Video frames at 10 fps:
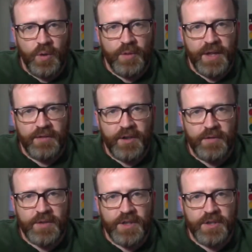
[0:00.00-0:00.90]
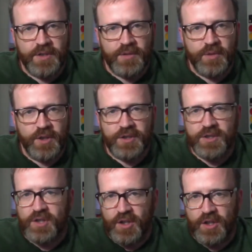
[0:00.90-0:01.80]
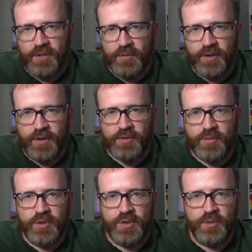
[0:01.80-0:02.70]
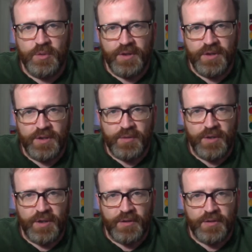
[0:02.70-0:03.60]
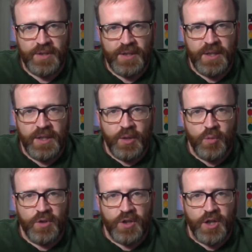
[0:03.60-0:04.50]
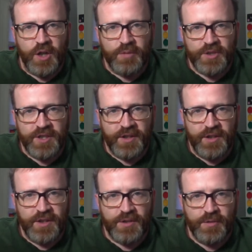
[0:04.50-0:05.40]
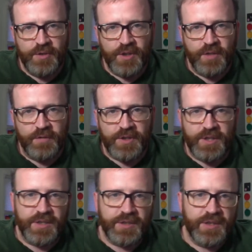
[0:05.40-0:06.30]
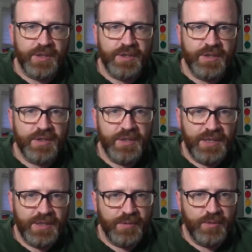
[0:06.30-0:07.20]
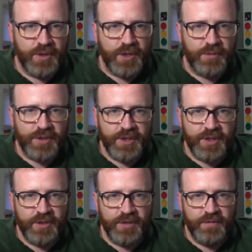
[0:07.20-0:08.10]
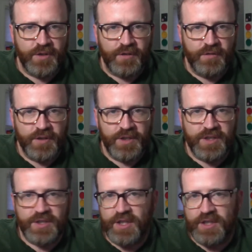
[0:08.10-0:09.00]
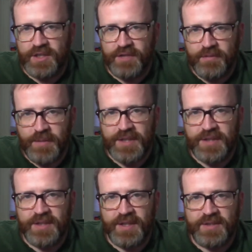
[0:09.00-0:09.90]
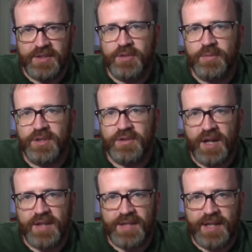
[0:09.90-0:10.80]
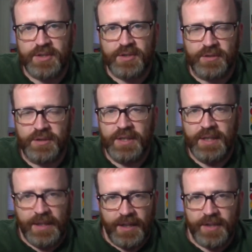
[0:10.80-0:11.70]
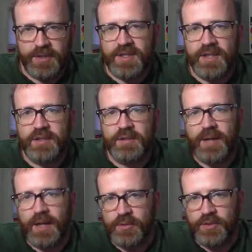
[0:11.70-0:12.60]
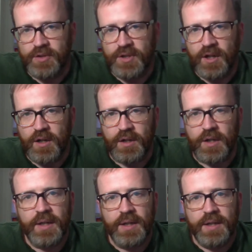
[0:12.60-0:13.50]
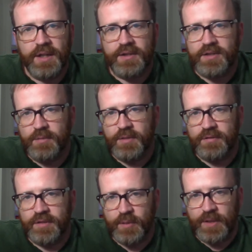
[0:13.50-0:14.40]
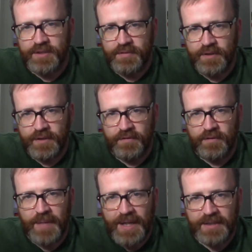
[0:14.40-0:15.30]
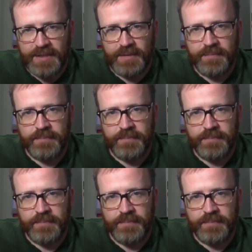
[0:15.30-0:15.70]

we have conversations, we're not just talking with others, we're doing things with others. We're accomplishing things through the conversation. Now, these things that we're accomplishing could involve exchanging information. That is, it could be transactional. I could say to you, how's your dog? And this could be a request for information.